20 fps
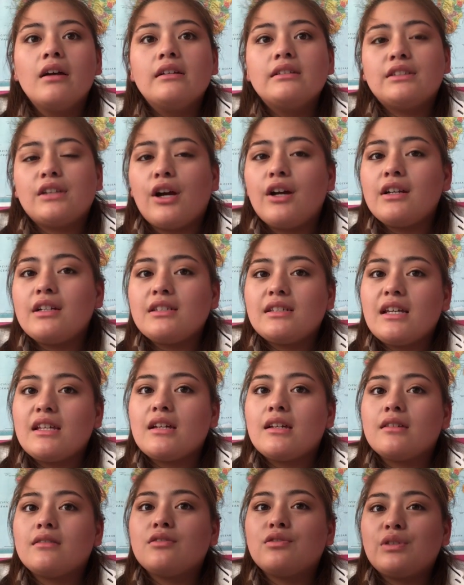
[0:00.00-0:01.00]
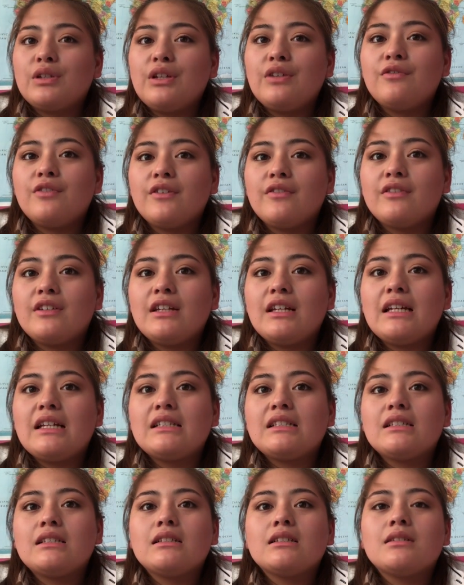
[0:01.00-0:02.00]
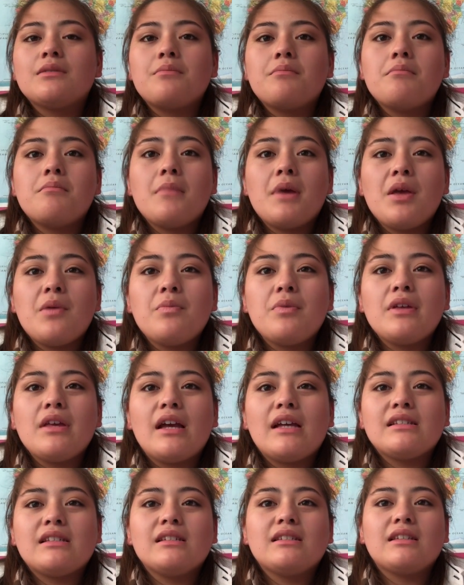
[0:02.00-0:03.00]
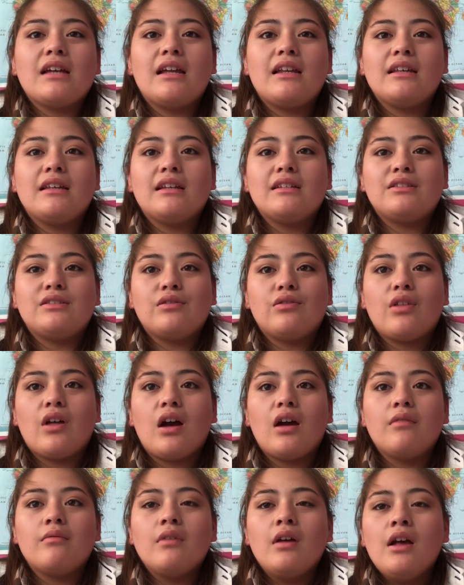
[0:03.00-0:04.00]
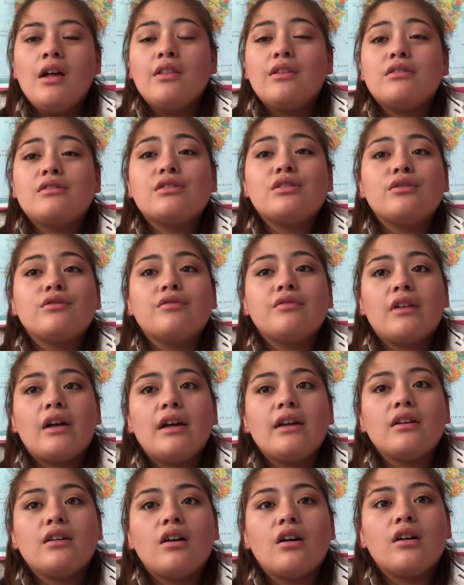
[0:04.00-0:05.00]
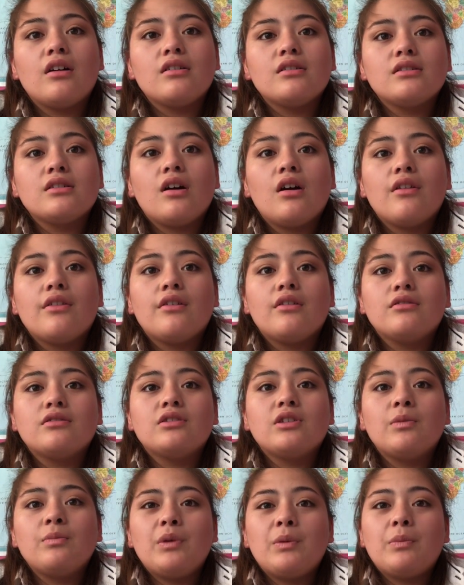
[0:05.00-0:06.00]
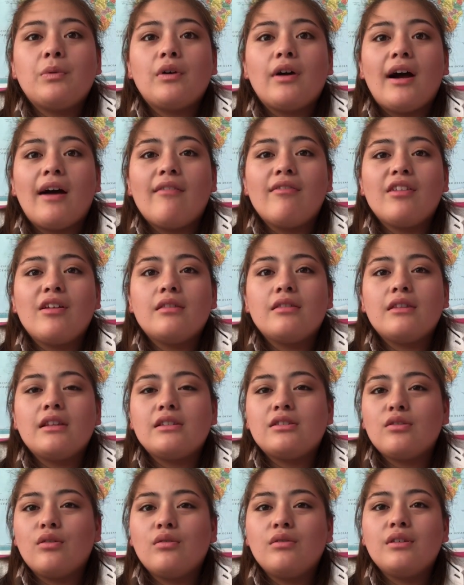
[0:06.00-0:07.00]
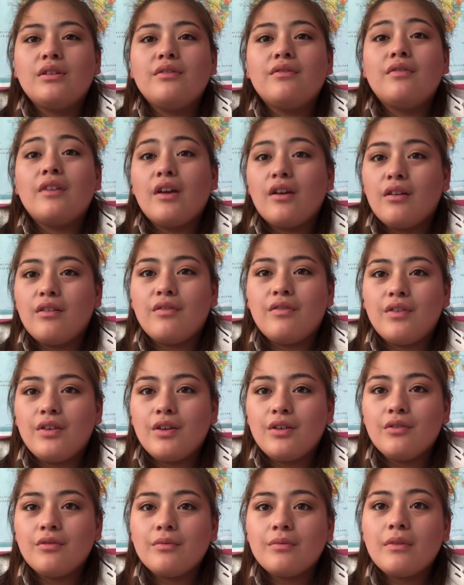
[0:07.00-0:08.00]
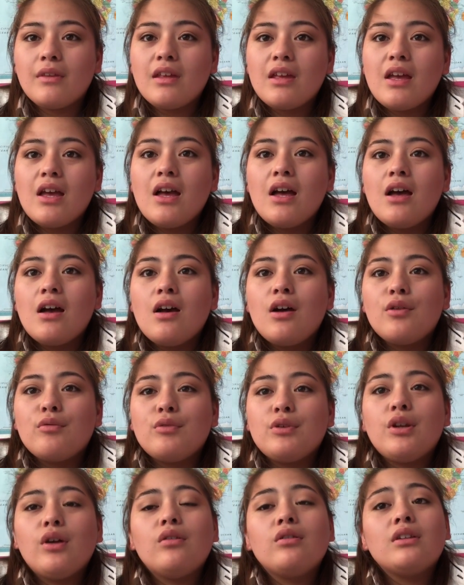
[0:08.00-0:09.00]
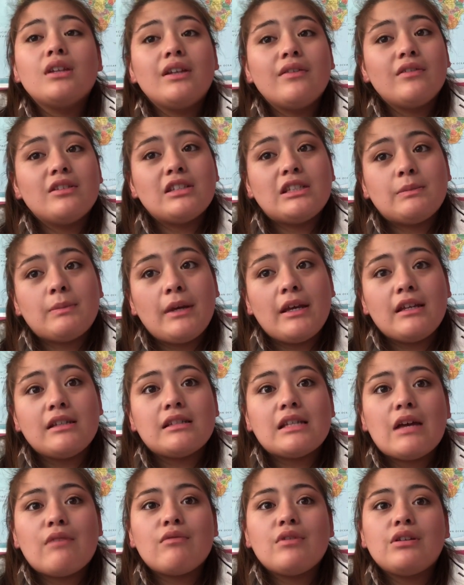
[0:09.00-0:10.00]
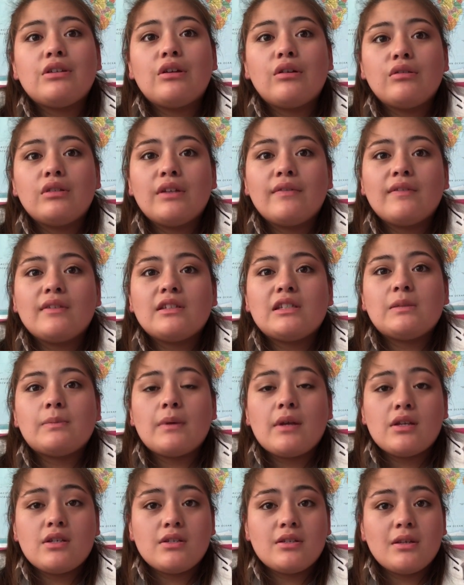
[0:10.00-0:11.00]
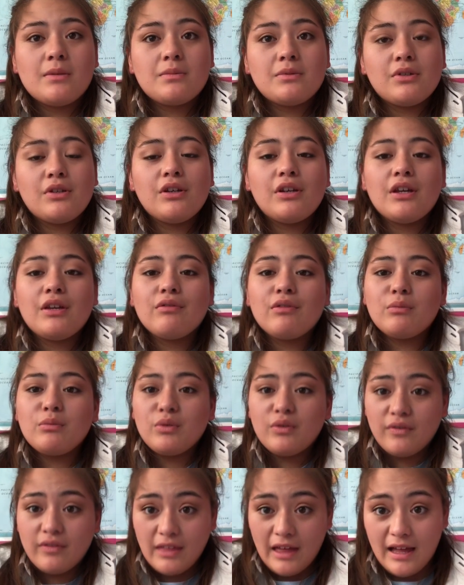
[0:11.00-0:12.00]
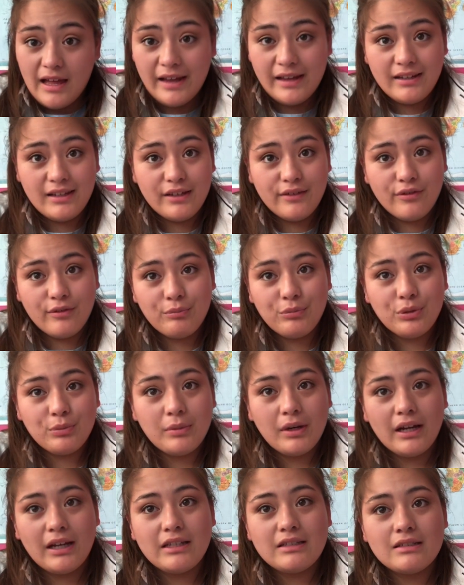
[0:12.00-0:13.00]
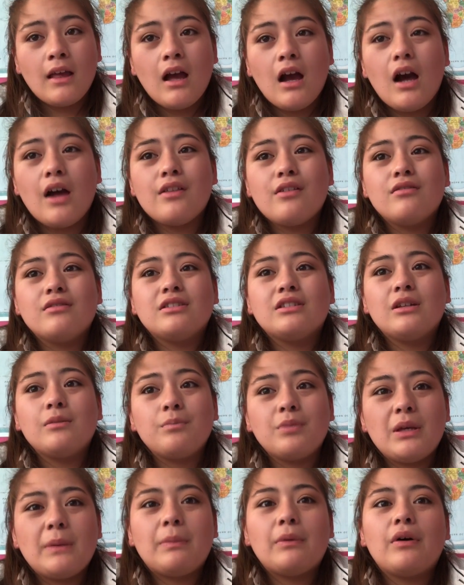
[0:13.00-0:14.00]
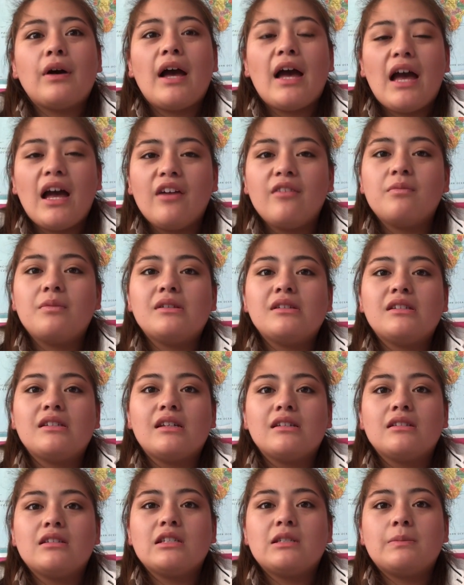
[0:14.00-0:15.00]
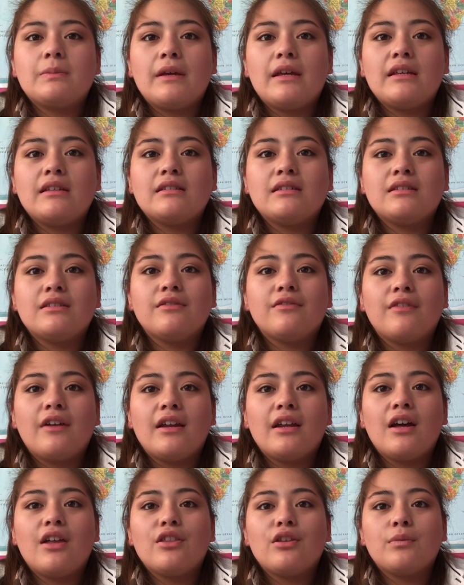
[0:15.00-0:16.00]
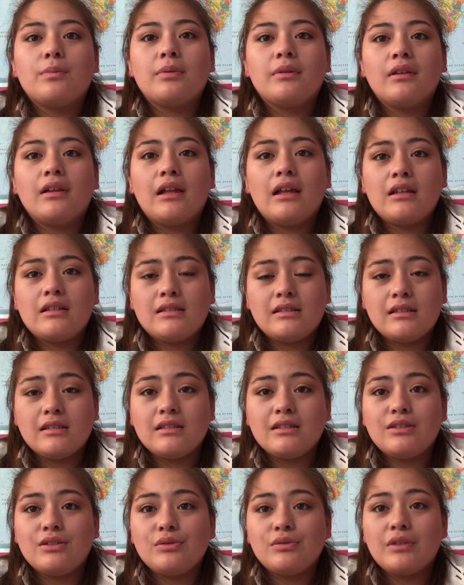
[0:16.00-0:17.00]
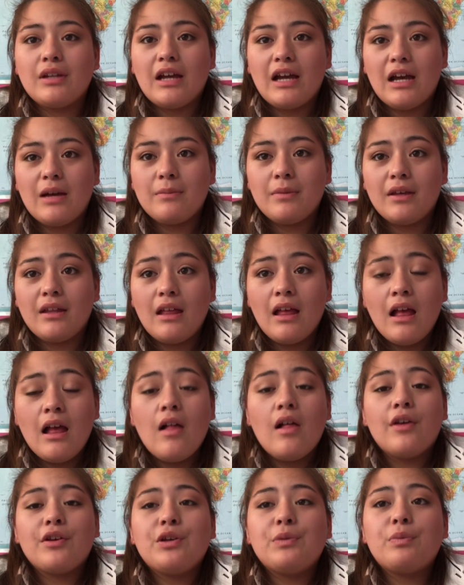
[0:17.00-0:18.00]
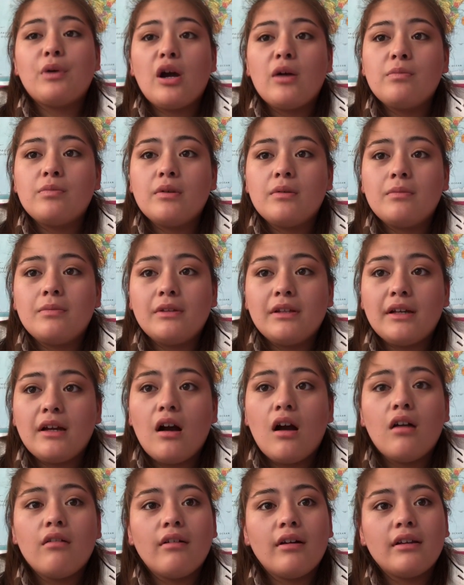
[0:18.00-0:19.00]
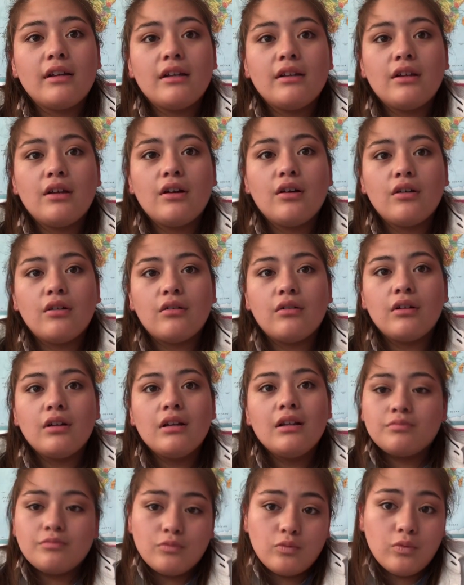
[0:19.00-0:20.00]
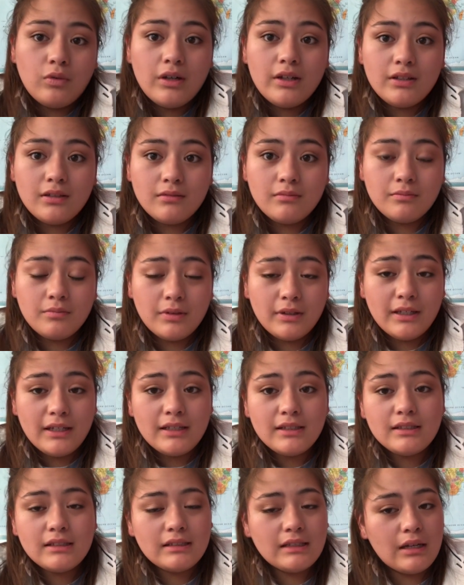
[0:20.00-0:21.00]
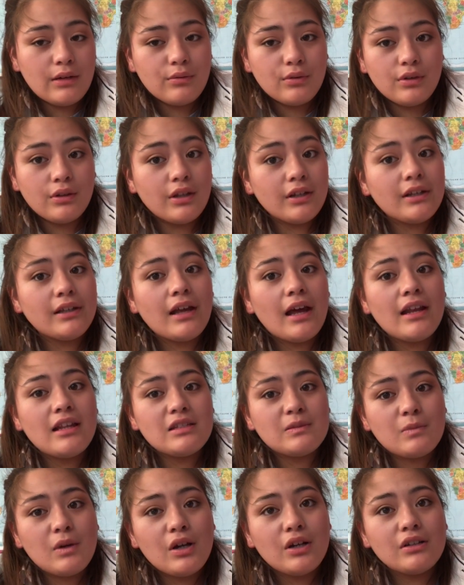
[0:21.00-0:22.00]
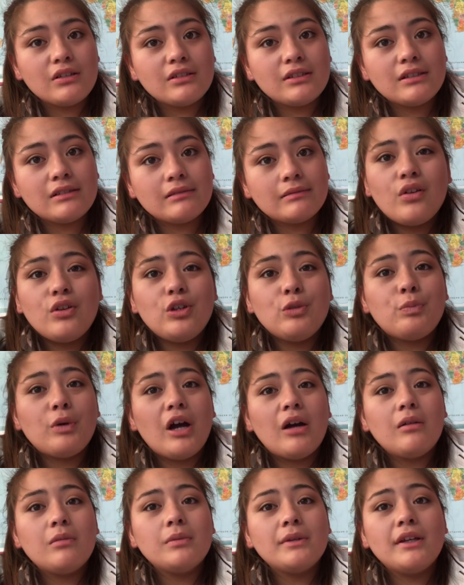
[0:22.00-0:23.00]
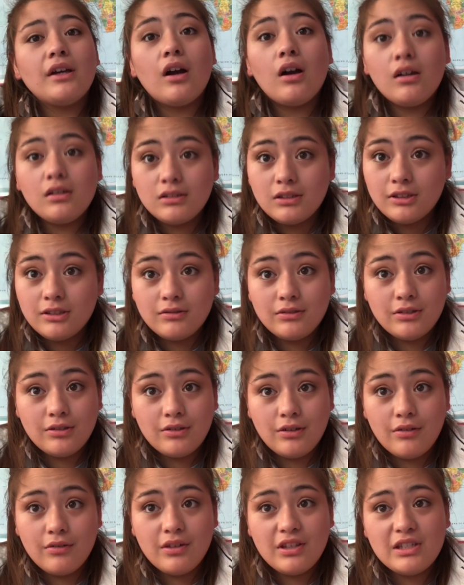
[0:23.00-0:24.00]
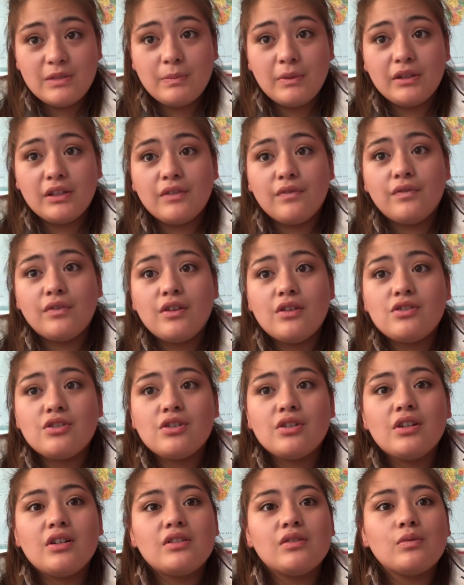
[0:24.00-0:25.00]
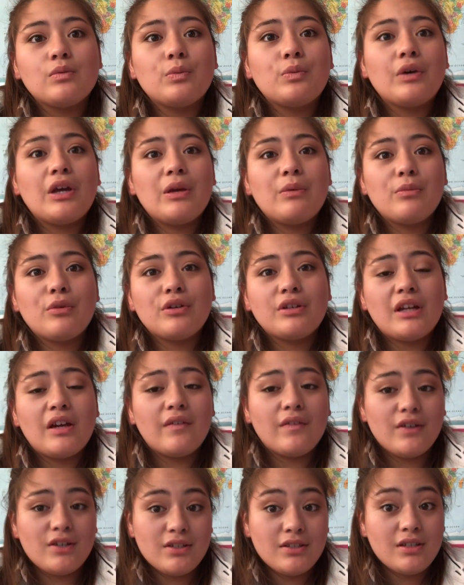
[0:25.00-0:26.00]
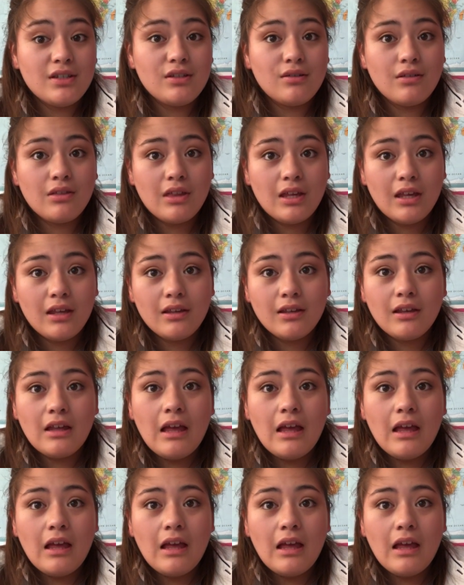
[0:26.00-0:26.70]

Sorry to say that 2050 isn't maybe as exciting as you thought. There's no flying cars, although some people have them. It's only very few. We don't live in space and we don't live in spaceships, so you can remove that idea from your mind. Although some people have been sent to space to find other places to inhabit, like you probably already know, one place that we're looking at is Mars. You probably also don't know this, but the future is way more diverse than you think.